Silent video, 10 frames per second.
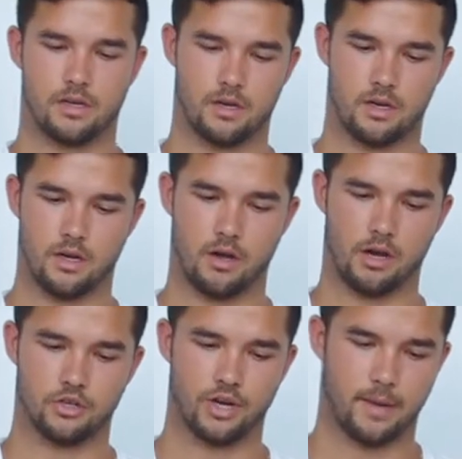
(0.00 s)
the
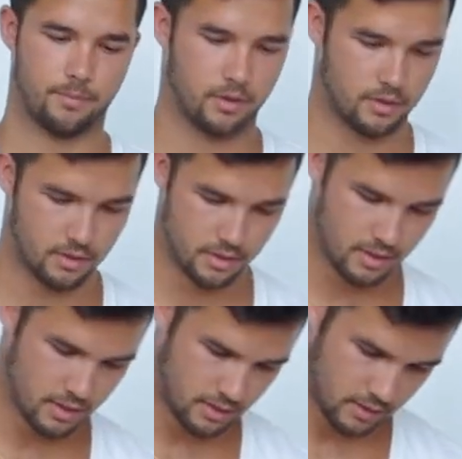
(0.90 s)
Audrey Hepburn.
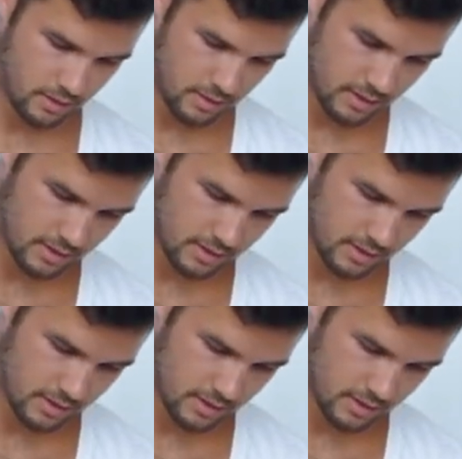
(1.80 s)
There